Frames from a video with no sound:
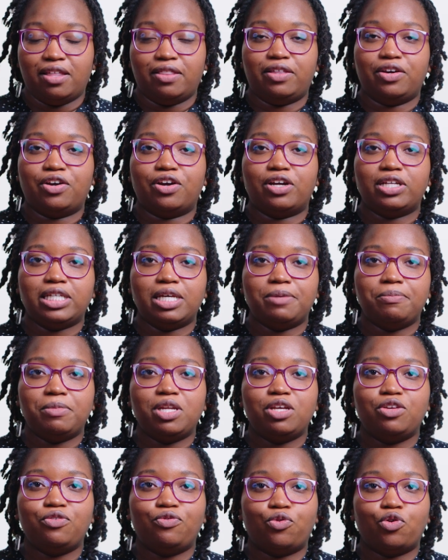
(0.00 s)
There are
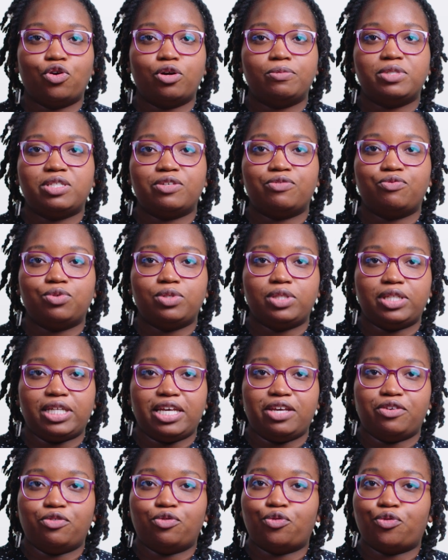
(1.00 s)
limited forms of
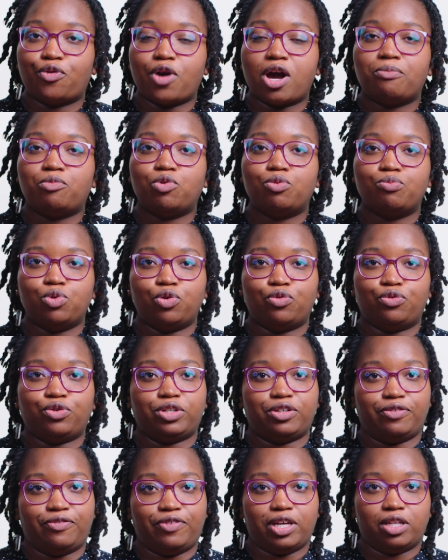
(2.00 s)
relief from
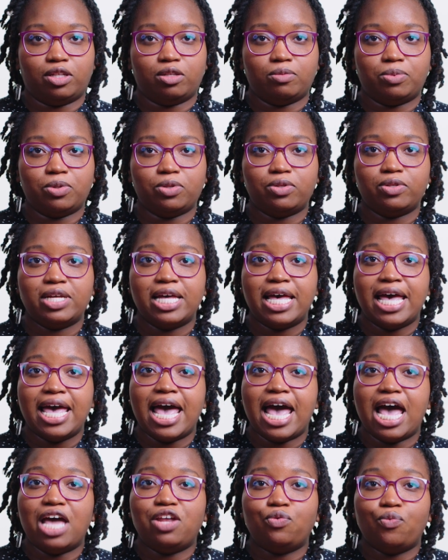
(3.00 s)
removal available,
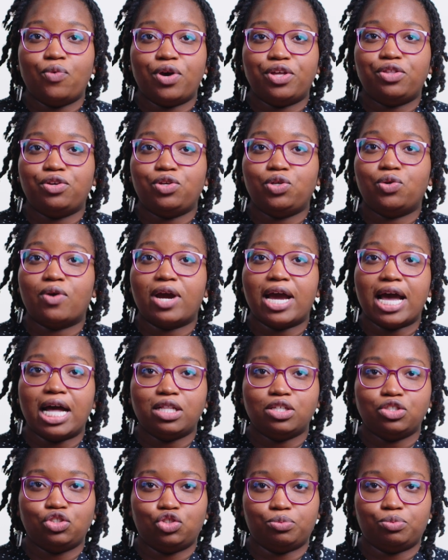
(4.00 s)
and whether you are
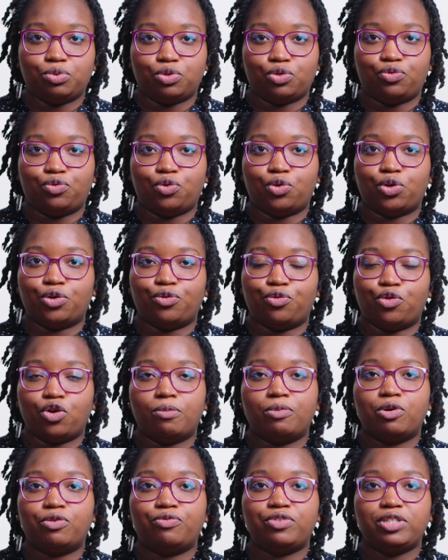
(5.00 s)
eligible for a
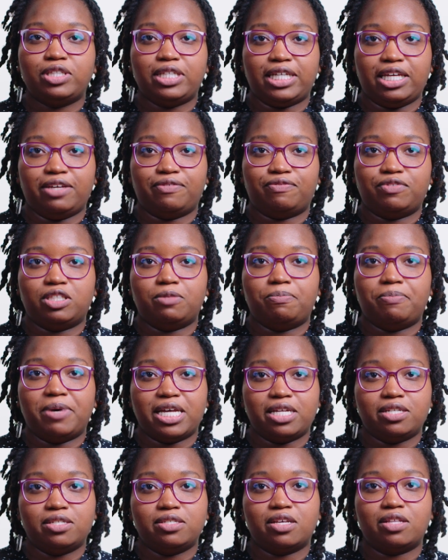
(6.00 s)
form of relief
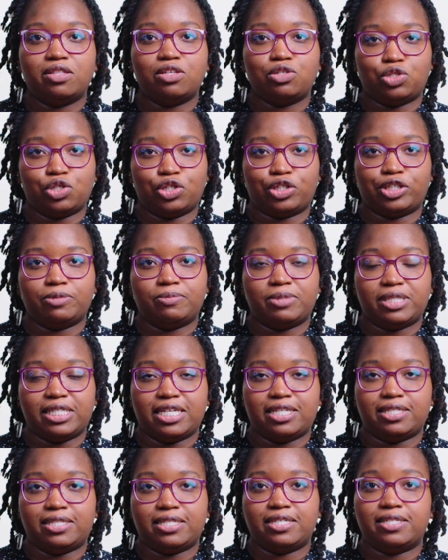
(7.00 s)
depends on the
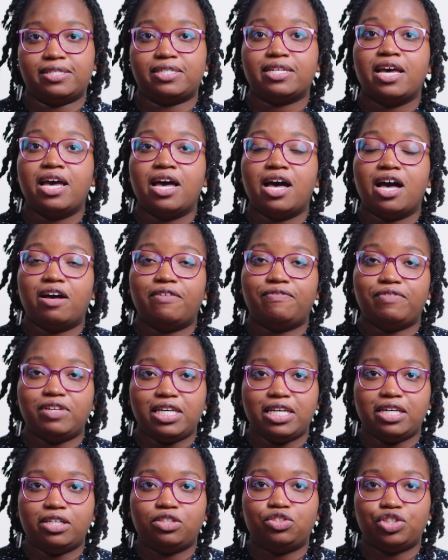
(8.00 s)
circumstances of
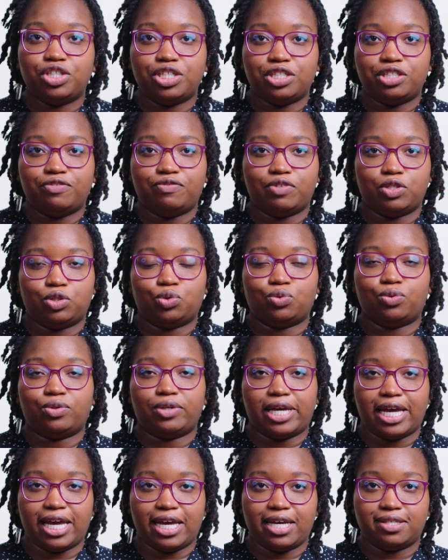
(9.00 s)
each individual
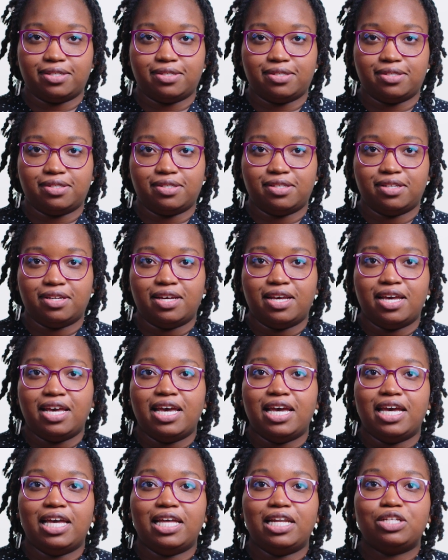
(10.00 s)
case
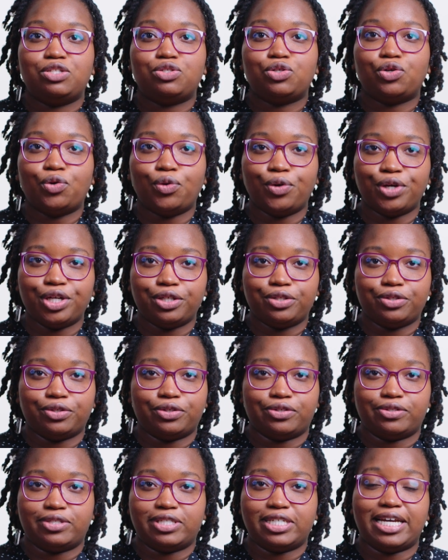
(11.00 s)
it is
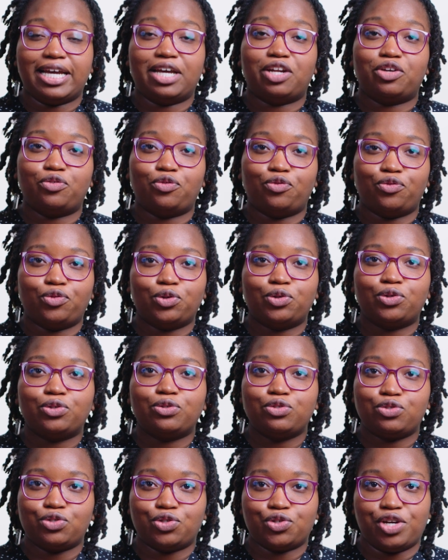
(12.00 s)
critical to get a
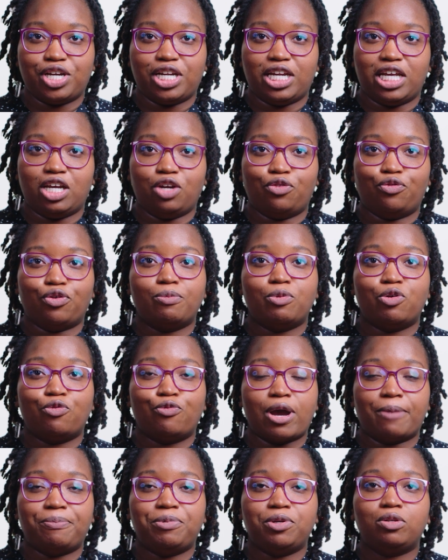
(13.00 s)
full screening from a
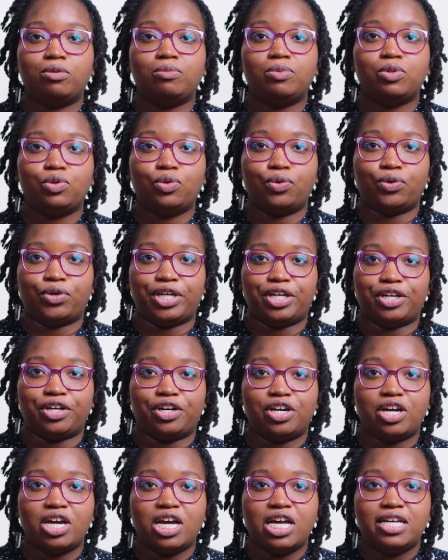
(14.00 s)
reputable
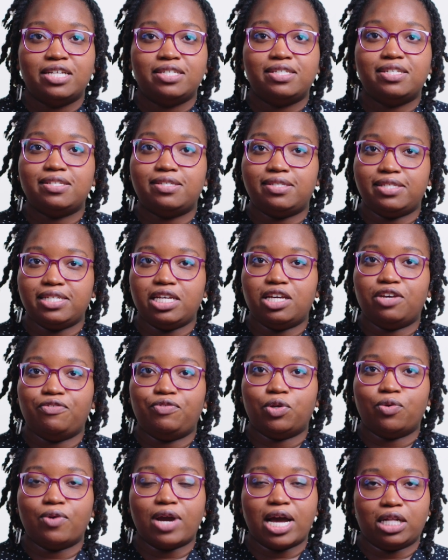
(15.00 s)
lawyer to see
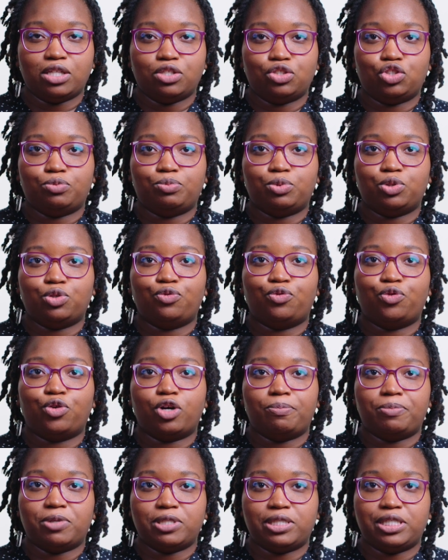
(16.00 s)
if you are eligible
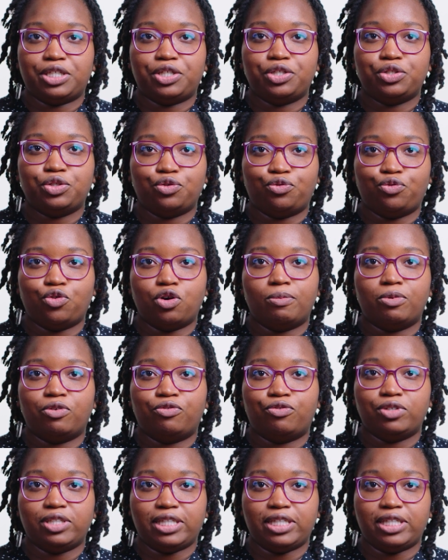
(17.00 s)
for a particular form of